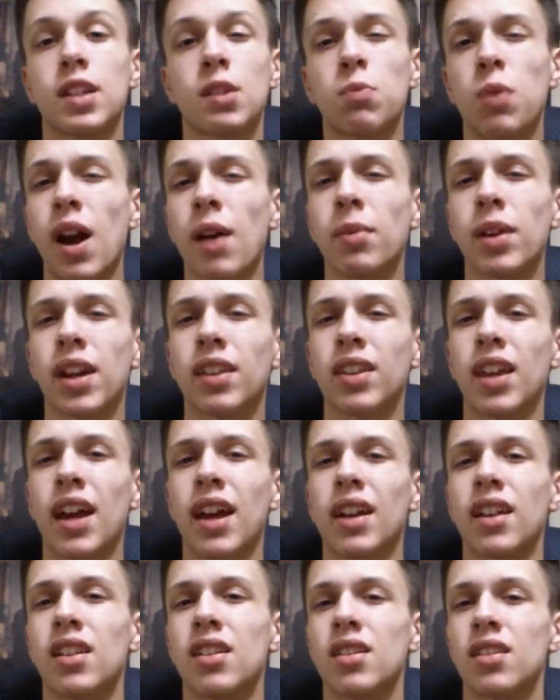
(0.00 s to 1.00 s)
It's probably on
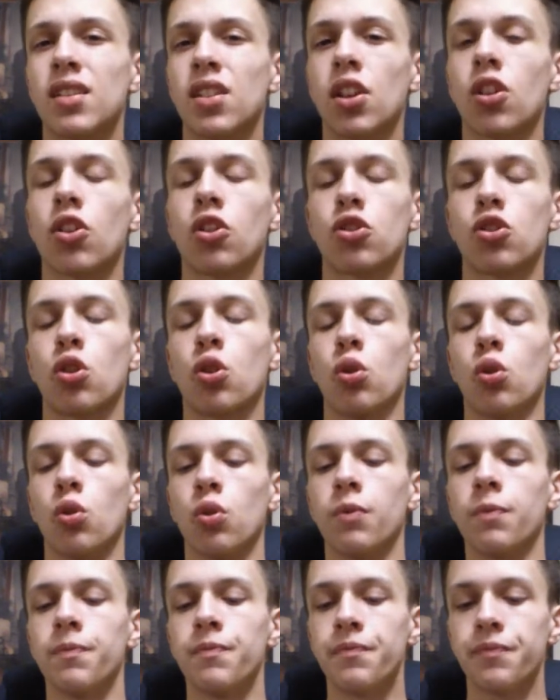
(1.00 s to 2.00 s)
that tier
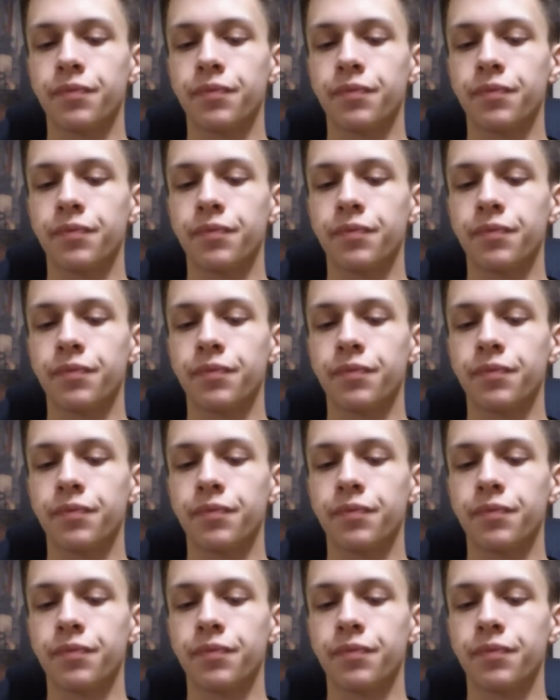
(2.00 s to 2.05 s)
2.